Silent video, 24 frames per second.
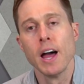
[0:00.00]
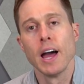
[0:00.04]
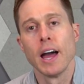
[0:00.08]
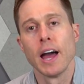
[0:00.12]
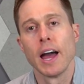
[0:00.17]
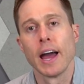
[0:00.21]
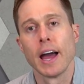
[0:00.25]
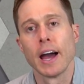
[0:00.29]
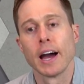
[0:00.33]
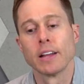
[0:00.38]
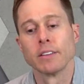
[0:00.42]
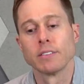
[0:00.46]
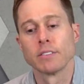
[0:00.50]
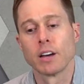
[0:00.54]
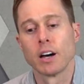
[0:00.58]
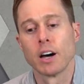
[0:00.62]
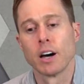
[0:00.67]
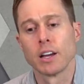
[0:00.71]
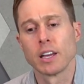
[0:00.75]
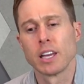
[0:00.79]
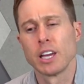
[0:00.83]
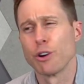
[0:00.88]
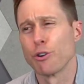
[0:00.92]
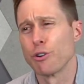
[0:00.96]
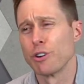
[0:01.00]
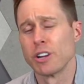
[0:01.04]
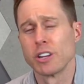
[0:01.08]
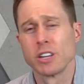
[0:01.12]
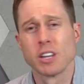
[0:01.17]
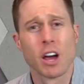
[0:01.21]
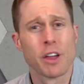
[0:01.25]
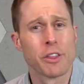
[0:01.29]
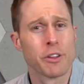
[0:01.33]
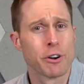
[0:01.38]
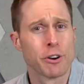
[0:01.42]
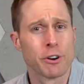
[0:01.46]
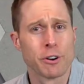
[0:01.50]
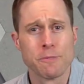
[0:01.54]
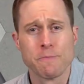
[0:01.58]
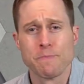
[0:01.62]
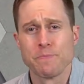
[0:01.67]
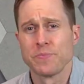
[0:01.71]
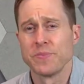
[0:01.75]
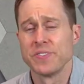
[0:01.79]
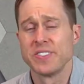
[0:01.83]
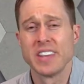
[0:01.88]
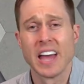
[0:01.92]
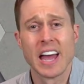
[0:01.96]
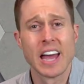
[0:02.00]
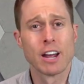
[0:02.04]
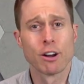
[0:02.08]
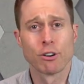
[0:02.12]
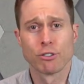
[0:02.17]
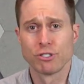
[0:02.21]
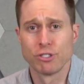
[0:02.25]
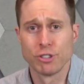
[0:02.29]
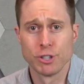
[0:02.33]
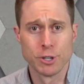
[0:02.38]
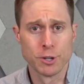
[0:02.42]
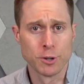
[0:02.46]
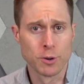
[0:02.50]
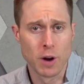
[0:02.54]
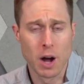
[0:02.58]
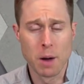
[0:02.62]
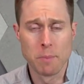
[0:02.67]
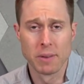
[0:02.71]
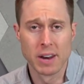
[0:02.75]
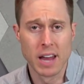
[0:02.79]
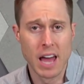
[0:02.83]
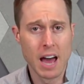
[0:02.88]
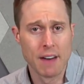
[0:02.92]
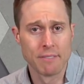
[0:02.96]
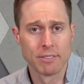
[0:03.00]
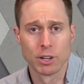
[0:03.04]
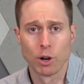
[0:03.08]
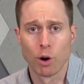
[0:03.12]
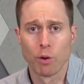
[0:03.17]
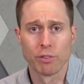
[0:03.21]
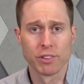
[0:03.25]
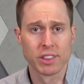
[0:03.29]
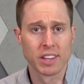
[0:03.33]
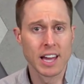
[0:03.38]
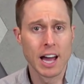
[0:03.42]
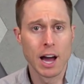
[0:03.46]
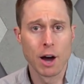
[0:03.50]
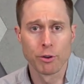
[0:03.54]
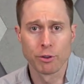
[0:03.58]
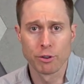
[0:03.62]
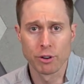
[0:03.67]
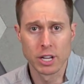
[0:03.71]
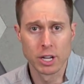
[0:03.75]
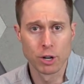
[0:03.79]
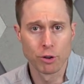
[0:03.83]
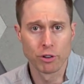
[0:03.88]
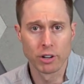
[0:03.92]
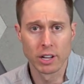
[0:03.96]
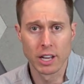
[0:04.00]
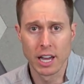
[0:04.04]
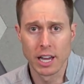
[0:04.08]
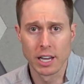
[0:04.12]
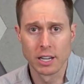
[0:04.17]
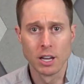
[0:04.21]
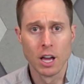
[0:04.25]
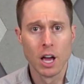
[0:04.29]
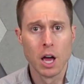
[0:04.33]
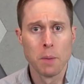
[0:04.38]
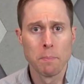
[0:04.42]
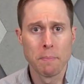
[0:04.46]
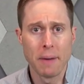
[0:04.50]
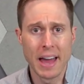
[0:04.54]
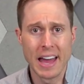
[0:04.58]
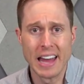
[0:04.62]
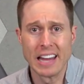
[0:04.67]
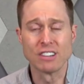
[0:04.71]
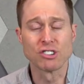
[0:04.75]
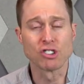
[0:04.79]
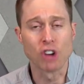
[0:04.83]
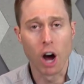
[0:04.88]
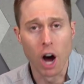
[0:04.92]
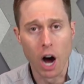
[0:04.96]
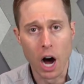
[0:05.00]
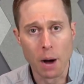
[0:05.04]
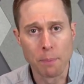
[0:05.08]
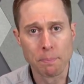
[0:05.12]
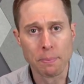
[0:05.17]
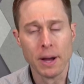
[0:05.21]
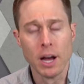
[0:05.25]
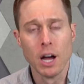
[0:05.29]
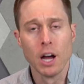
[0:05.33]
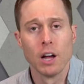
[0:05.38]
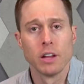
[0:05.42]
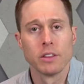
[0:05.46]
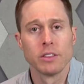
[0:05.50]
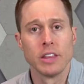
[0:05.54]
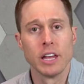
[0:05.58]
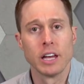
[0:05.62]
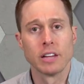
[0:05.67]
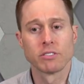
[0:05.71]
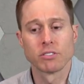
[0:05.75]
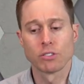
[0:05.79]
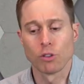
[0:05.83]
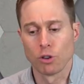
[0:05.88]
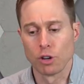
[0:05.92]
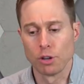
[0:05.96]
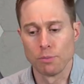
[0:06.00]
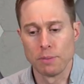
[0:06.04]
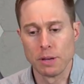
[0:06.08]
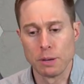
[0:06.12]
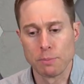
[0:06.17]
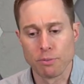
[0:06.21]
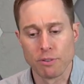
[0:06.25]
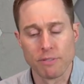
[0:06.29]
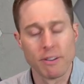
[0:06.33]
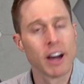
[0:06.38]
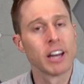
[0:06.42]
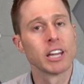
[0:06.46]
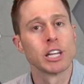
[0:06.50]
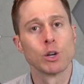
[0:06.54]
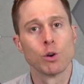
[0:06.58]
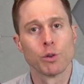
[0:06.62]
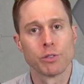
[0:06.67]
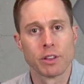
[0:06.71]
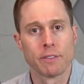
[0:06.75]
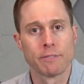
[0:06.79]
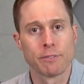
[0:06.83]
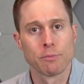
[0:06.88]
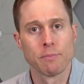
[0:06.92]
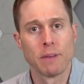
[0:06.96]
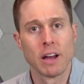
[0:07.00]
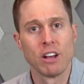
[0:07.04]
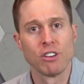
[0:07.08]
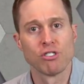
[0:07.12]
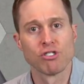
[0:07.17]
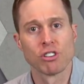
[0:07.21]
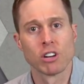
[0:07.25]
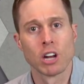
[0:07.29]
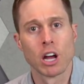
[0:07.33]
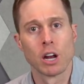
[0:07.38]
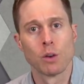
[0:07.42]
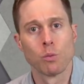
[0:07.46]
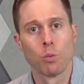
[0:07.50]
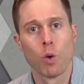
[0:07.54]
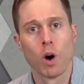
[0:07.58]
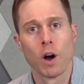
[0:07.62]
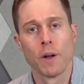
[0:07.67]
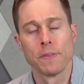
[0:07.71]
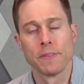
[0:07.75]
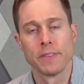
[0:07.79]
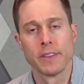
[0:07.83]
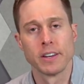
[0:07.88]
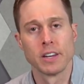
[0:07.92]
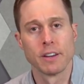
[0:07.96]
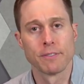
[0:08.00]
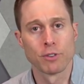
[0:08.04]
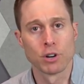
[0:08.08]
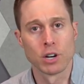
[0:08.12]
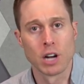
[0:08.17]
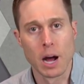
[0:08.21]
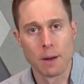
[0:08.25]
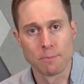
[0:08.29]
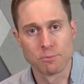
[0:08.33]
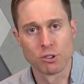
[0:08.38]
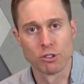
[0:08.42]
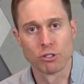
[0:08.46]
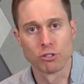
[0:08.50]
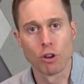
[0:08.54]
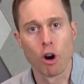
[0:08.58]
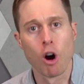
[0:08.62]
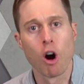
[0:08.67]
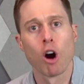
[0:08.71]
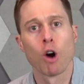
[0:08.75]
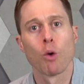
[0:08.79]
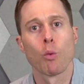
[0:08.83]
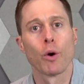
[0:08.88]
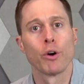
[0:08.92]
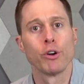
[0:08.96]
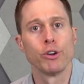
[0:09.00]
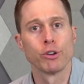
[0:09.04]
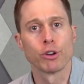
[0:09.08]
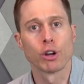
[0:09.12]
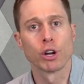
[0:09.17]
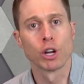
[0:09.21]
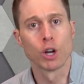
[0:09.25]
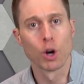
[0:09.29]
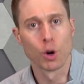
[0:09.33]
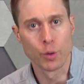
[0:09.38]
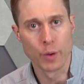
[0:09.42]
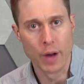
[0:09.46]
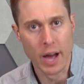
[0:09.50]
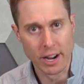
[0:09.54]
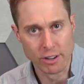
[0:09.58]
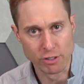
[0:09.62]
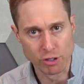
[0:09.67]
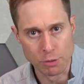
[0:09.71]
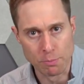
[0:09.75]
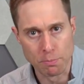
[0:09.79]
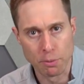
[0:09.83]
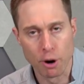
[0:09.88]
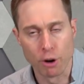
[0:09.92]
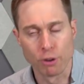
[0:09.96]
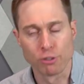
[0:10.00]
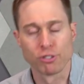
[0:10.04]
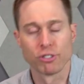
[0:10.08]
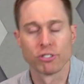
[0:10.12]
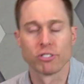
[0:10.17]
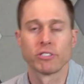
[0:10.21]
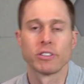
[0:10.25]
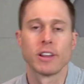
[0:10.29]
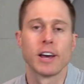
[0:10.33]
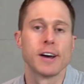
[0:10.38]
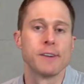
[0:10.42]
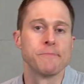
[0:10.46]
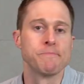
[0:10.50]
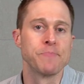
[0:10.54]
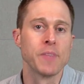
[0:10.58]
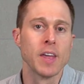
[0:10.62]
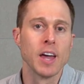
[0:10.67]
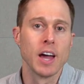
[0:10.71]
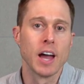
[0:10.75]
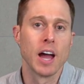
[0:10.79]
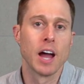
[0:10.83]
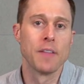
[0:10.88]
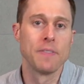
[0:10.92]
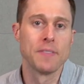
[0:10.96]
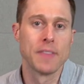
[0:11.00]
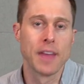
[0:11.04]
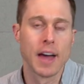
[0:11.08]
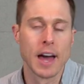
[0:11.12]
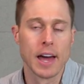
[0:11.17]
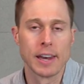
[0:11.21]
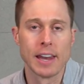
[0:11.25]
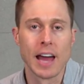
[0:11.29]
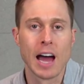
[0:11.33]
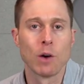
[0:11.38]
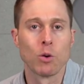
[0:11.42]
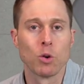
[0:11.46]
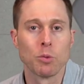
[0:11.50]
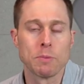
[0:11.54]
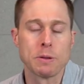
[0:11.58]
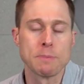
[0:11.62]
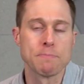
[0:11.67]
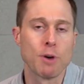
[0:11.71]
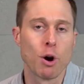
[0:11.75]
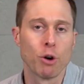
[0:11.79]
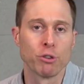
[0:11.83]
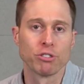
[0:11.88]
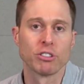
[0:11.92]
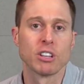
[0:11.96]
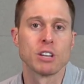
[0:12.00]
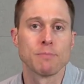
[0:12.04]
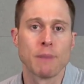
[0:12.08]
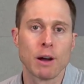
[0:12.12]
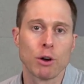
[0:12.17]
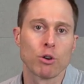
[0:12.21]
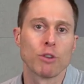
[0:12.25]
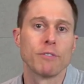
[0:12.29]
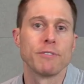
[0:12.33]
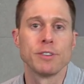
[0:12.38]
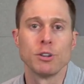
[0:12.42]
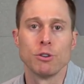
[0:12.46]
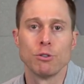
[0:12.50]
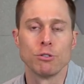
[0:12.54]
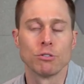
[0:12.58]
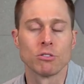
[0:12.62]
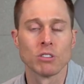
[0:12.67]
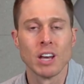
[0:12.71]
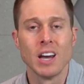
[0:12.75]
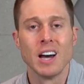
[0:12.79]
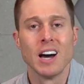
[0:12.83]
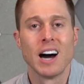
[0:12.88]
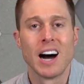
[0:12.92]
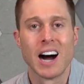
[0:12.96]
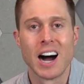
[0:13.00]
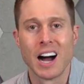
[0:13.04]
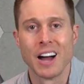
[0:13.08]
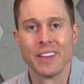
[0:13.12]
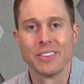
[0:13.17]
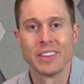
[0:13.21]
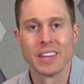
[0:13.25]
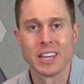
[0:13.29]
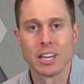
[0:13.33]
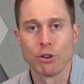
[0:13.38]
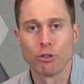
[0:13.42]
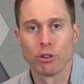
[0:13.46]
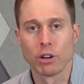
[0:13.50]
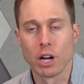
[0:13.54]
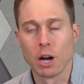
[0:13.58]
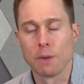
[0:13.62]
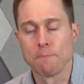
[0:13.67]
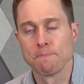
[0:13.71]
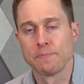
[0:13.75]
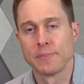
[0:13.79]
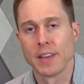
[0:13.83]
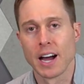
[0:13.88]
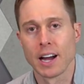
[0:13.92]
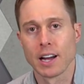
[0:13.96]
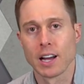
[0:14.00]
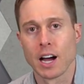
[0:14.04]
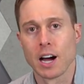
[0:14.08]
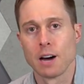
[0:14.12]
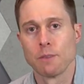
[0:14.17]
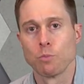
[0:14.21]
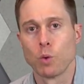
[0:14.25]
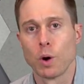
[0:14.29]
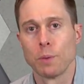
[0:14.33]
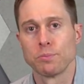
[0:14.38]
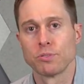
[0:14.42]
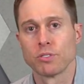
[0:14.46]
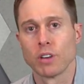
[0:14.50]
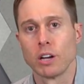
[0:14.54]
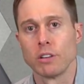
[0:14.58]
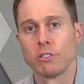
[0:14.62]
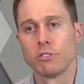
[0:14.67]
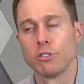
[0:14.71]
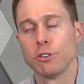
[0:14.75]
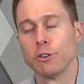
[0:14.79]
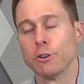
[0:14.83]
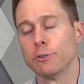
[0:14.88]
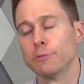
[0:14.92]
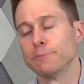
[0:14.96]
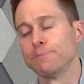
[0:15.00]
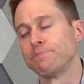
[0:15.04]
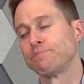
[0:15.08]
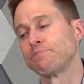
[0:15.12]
and uh, here in another day or two, I'm going to have an over the counter hearing aid page up that's going to be providing you with information on what the different options are, where you can go to actually purchase them, and then I will be posting my reviews on the hearingup.com website too.